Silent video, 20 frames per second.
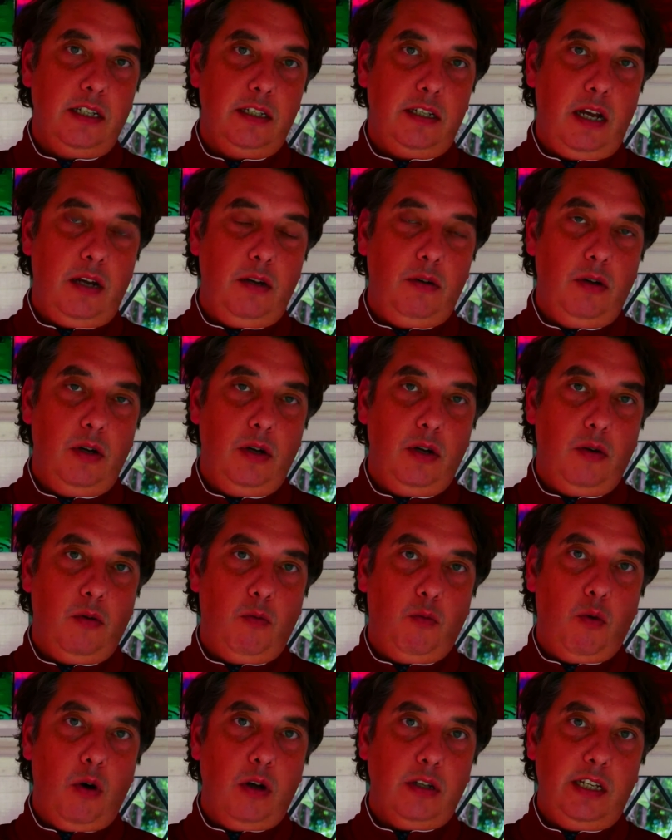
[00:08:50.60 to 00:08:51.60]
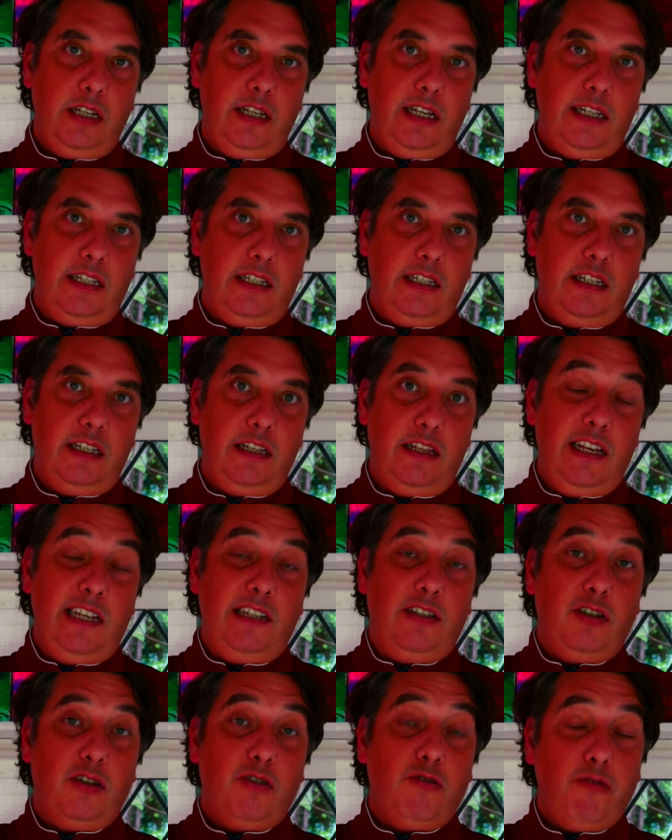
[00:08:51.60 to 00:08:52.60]
So what is the
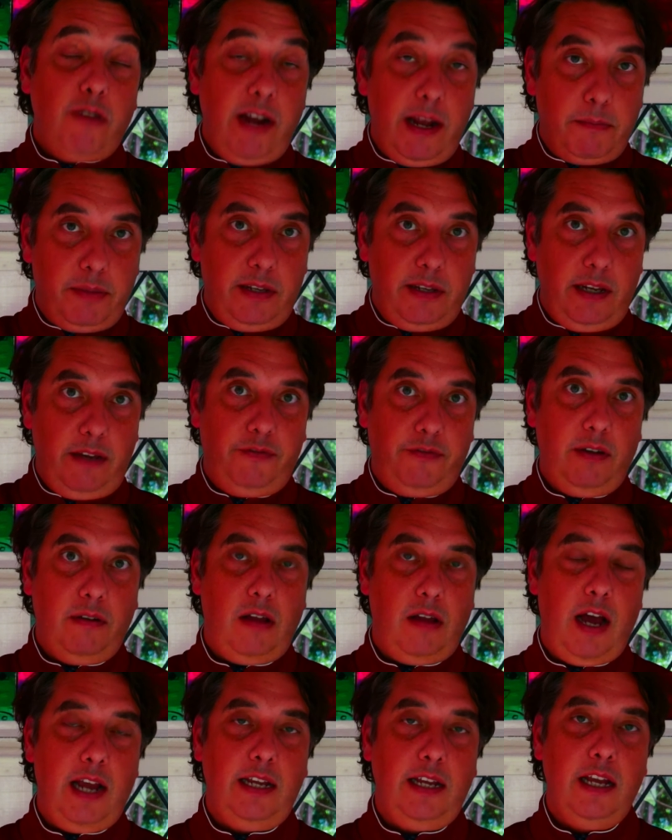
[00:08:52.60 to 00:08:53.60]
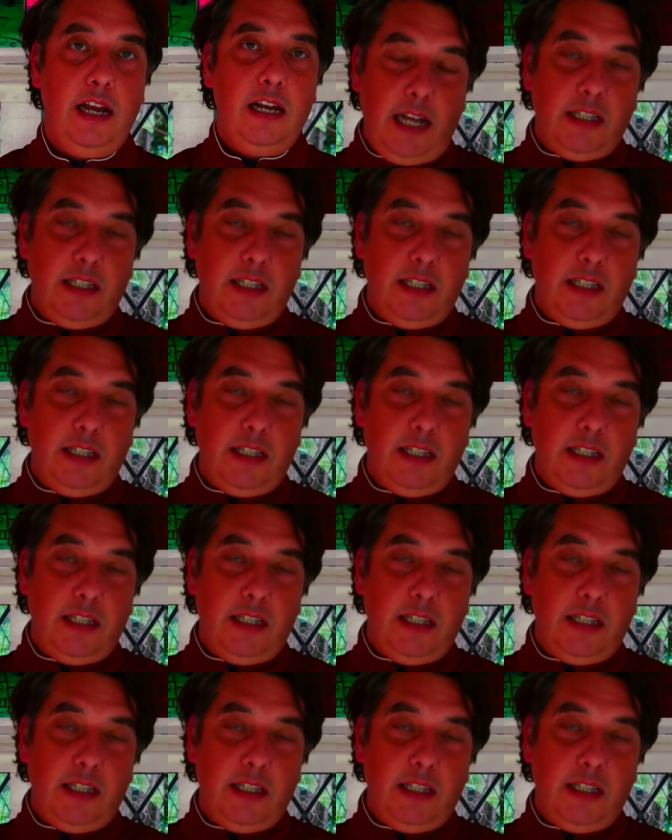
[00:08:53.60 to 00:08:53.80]
script, if you like?